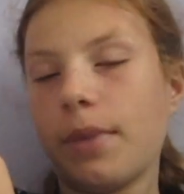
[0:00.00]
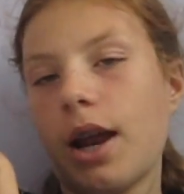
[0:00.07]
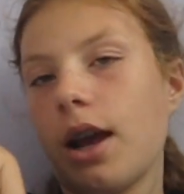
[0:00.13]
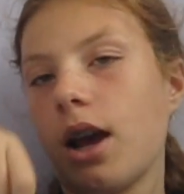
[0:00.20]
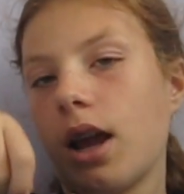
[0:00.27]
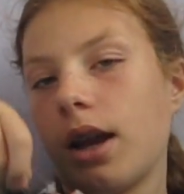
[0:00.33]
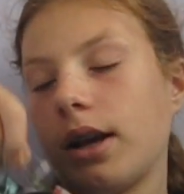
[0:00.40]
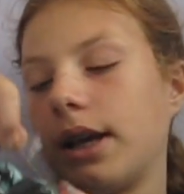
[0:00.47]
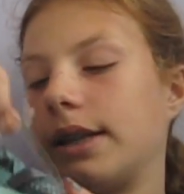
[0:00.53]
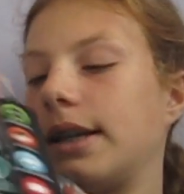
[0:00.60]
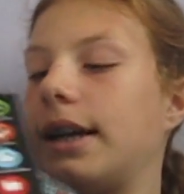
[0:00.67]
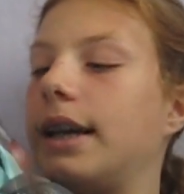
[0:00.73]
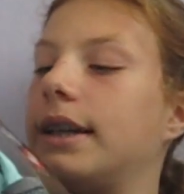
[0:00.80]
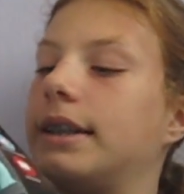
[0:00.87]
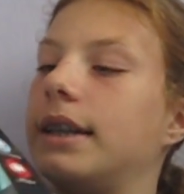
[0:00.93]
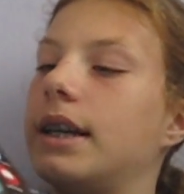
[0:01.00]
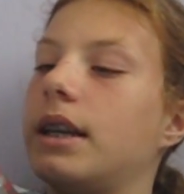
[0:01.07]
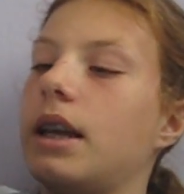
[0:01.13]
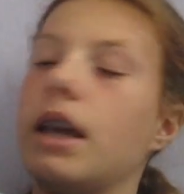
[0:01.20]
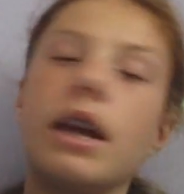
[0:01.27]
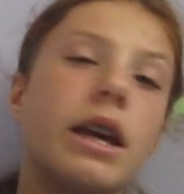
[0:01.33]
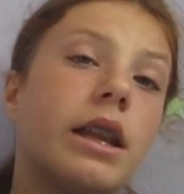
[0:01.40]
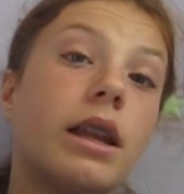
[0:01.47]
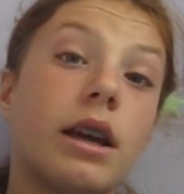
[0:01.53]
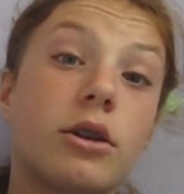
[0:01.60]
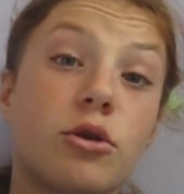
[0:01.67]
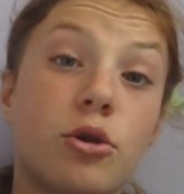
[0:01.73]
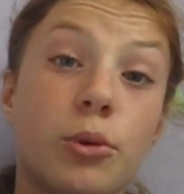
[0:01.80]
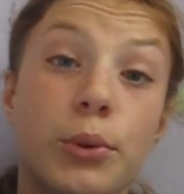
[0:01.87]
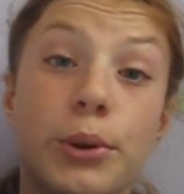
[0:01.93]
but I got it because I liked it and
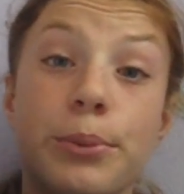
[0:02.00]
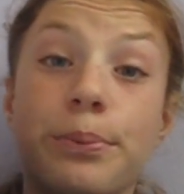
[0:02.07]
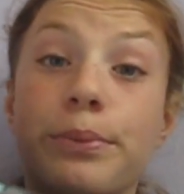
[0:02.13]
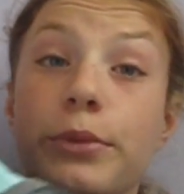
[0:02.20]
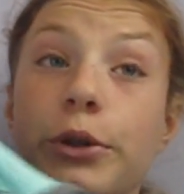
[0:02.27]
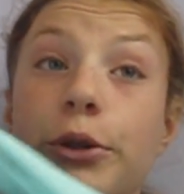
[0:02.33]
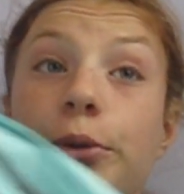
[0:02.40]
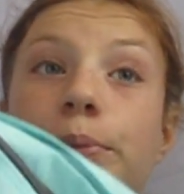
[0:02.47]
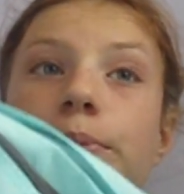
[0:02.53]
extra room too.